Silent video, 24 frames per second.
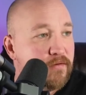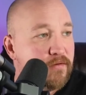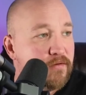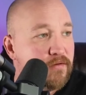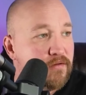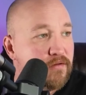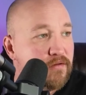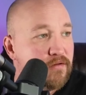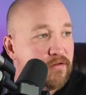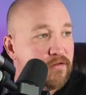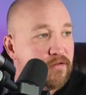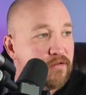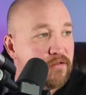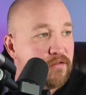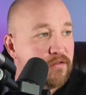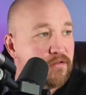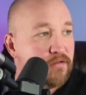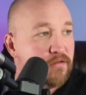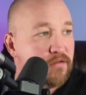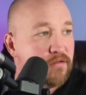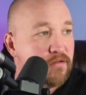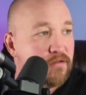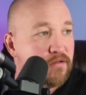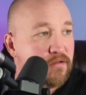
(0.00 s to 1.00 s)
I
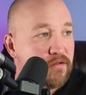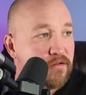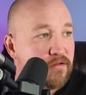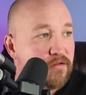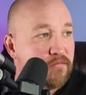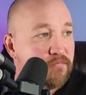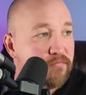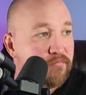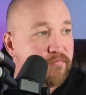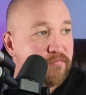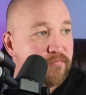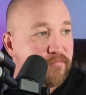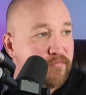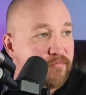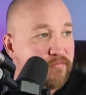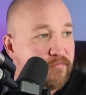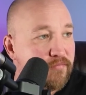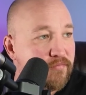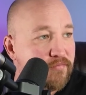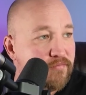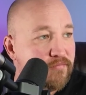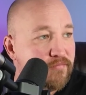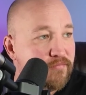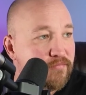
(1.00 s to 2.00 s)
am not
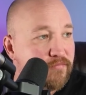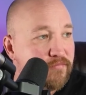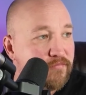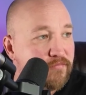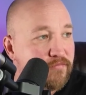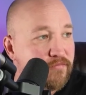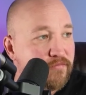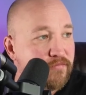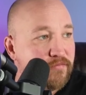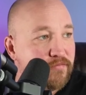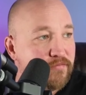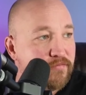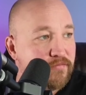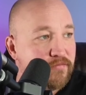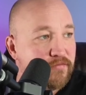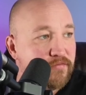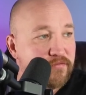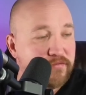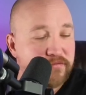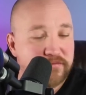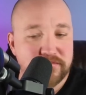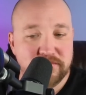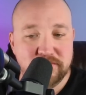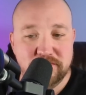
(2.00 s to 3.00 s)
here to give a speech.